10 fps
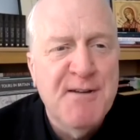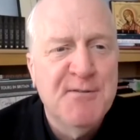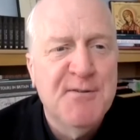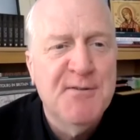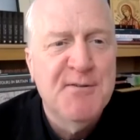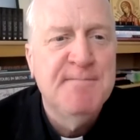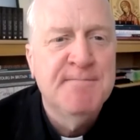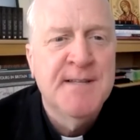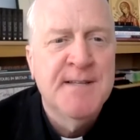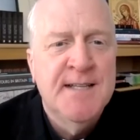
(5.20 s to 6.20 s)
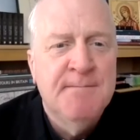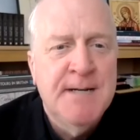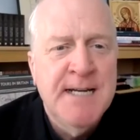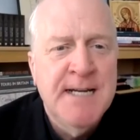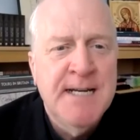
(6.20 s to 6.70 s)
everyone.
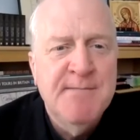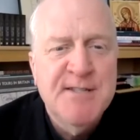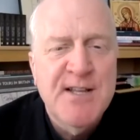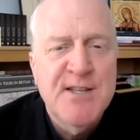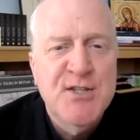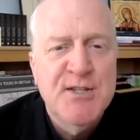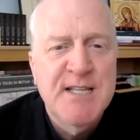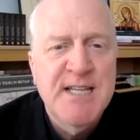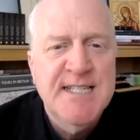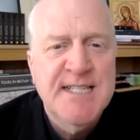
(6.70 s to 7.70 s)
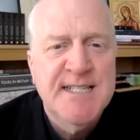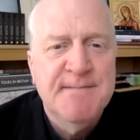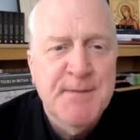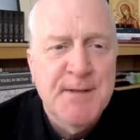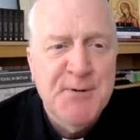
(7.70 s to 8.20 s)
My name is Father Jim
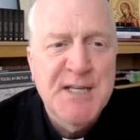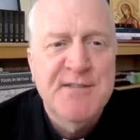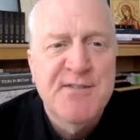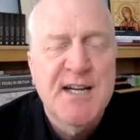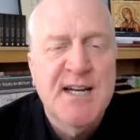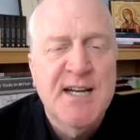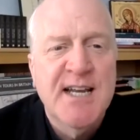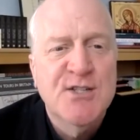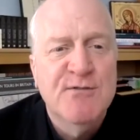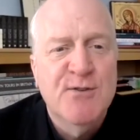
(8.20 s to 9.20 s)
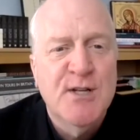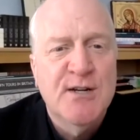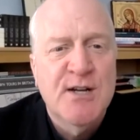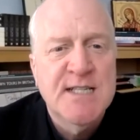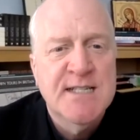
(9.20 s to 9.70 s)
Lease, a priest of the Congregation of
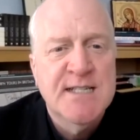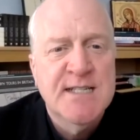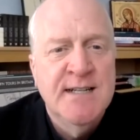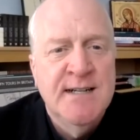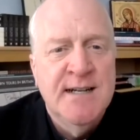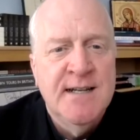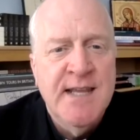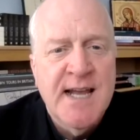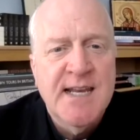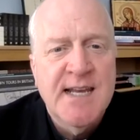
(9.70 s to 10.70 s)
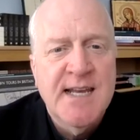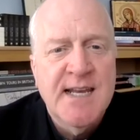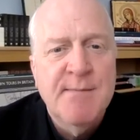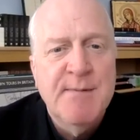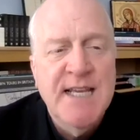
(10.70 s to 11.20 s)
Holy Cross and the
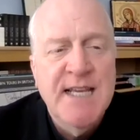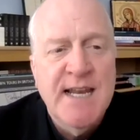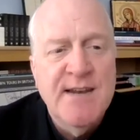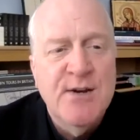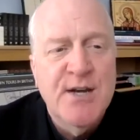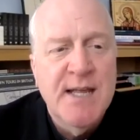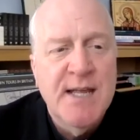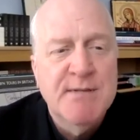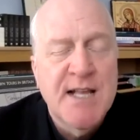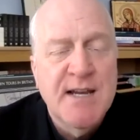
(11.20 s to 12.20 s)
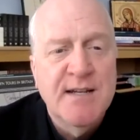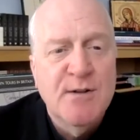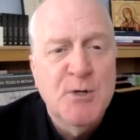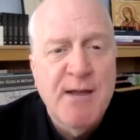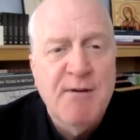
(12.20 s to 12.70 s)
academic lead at Notre Dame's London
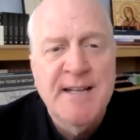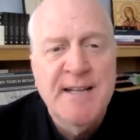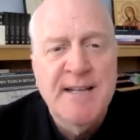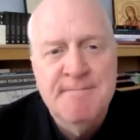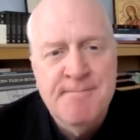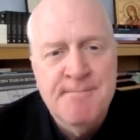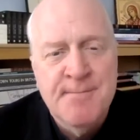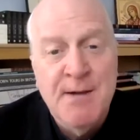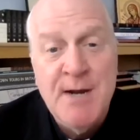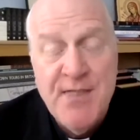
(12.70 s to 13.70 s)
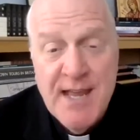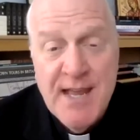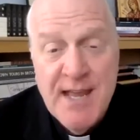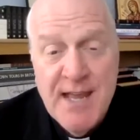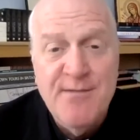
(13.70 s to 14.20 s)
Global Gateway. I want to
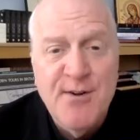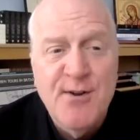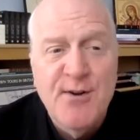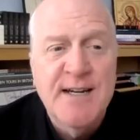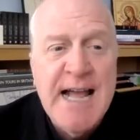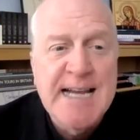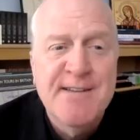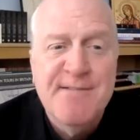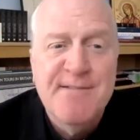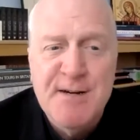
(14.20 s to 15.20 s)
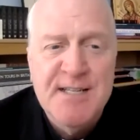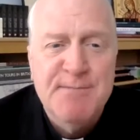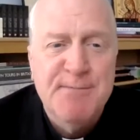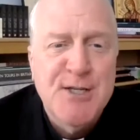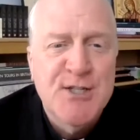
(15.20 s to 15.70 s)
thank you for your active
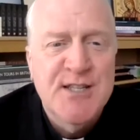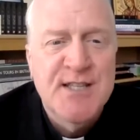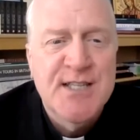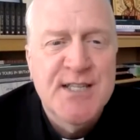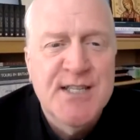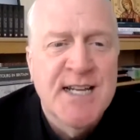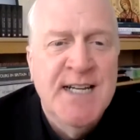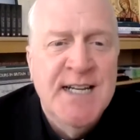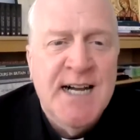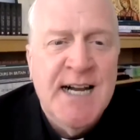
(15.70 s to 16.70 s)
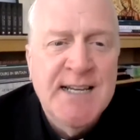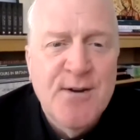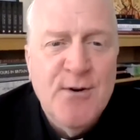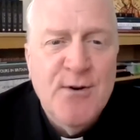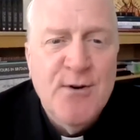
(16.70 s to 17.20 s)
participation in this
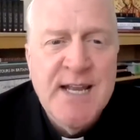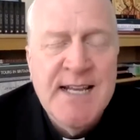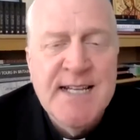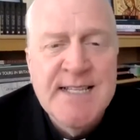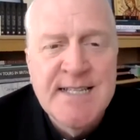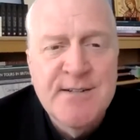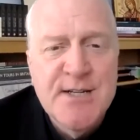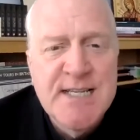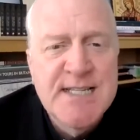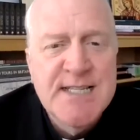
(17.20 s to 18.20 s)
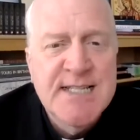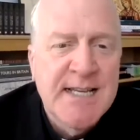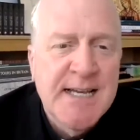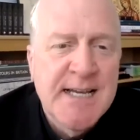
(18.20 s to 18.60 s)
ongoing series